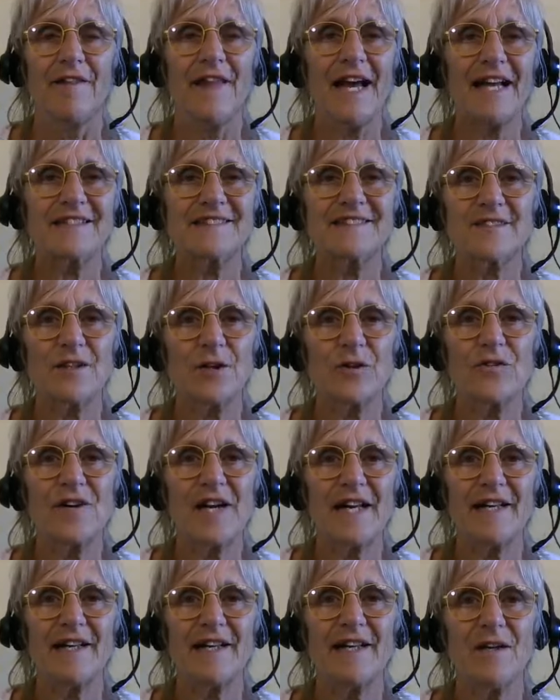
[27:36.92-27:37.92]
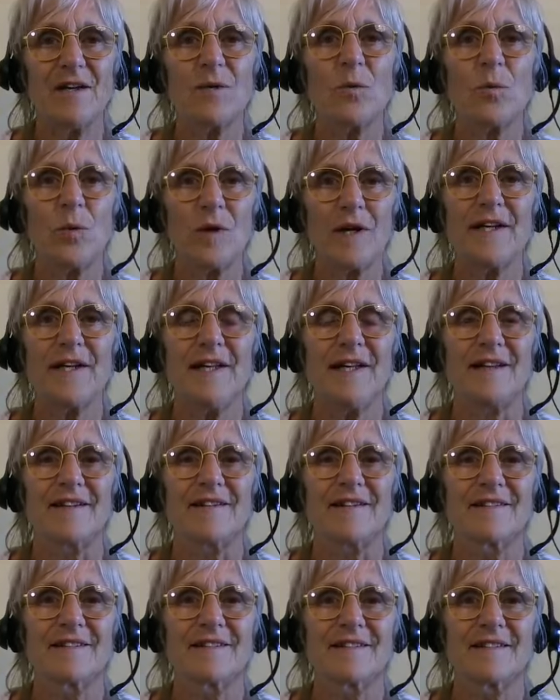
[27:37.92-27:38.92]
That's already what
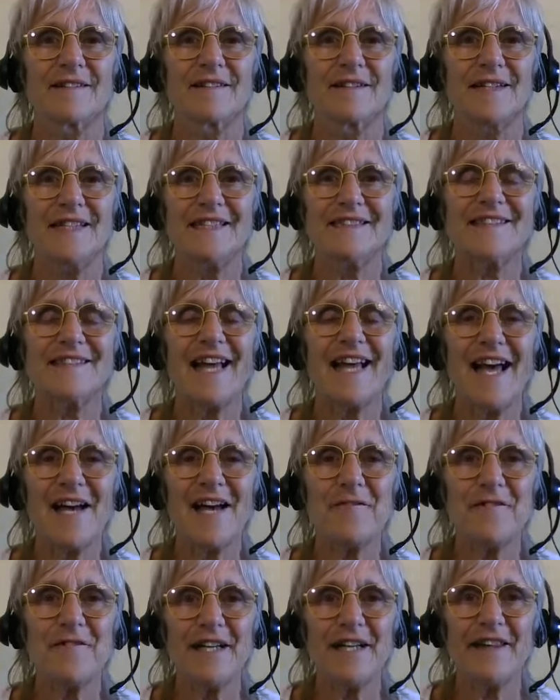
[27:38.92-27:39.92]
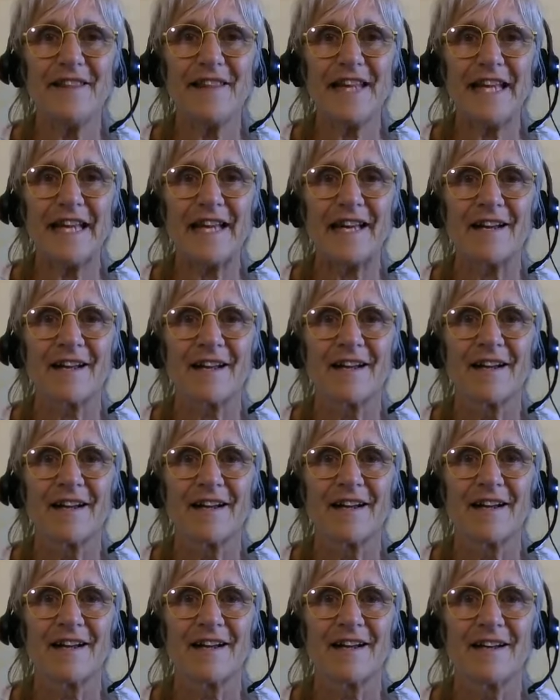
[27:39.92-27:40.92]
is. It's everything.
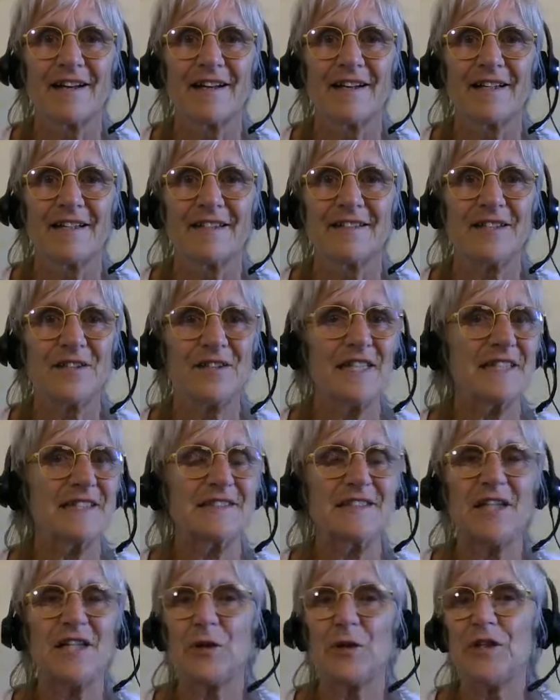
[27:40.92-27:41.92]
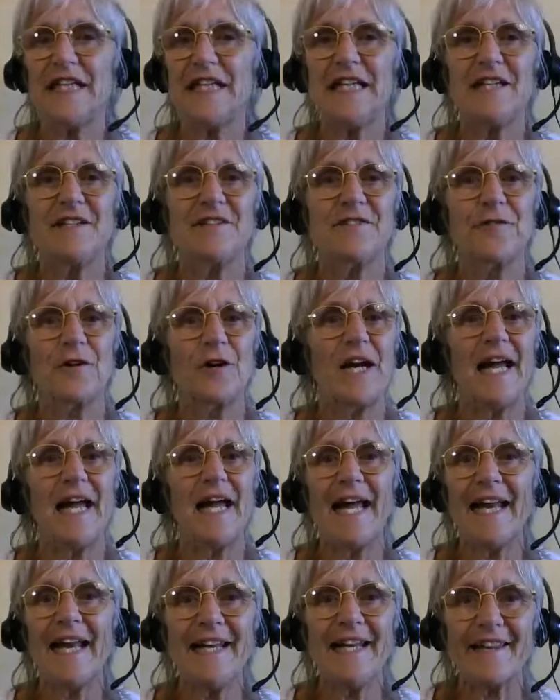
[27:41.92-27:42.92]
So there's no need for
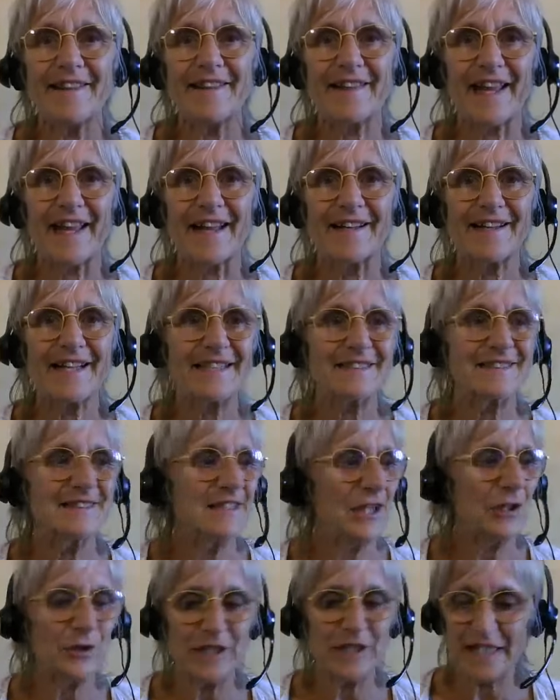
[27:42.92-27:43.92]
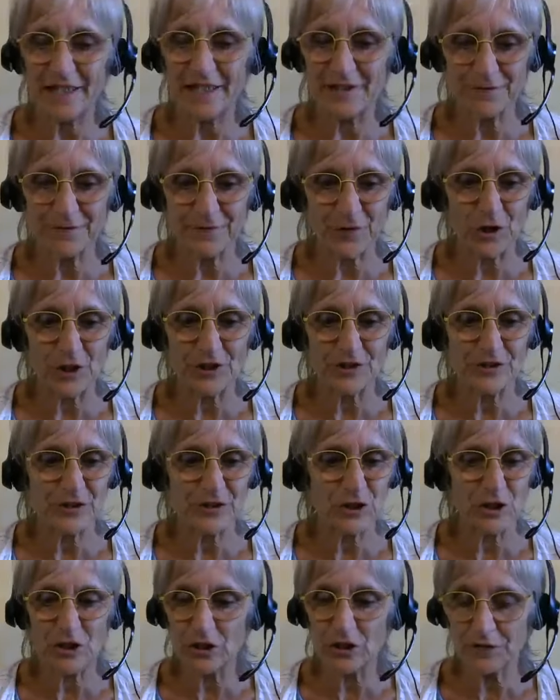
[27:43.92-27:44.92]
anything. There's no need for
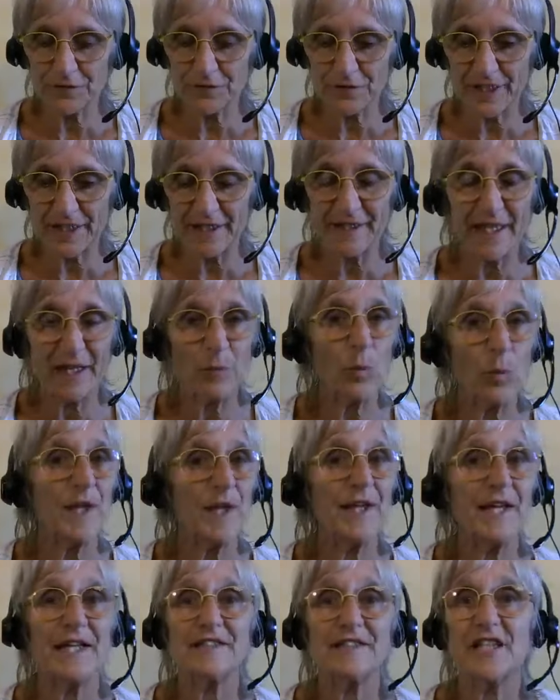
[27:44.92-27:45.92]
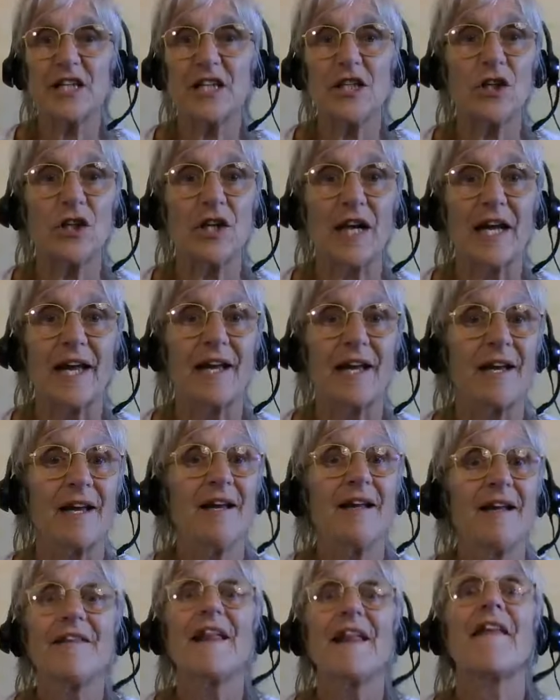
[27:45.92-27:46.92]
to look for it. And when there's a looking,
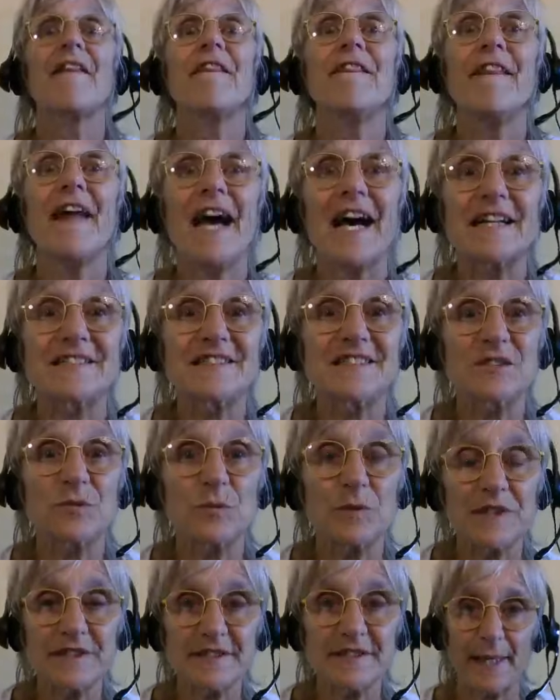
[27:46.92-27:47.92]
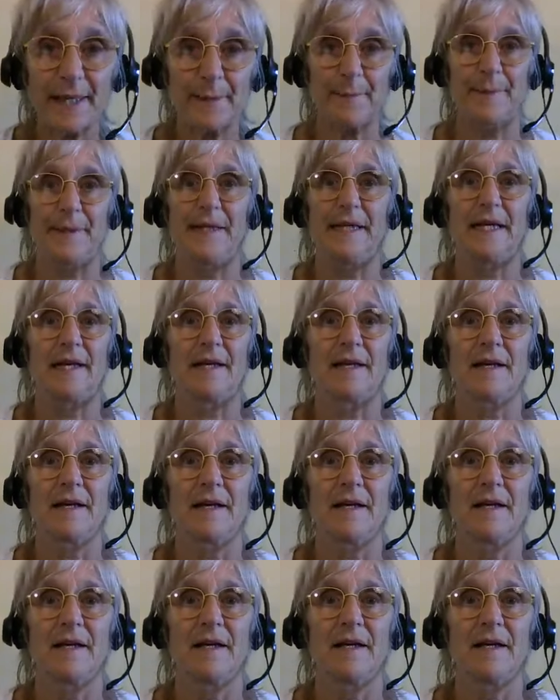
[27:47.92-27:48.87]
then that's what's happening.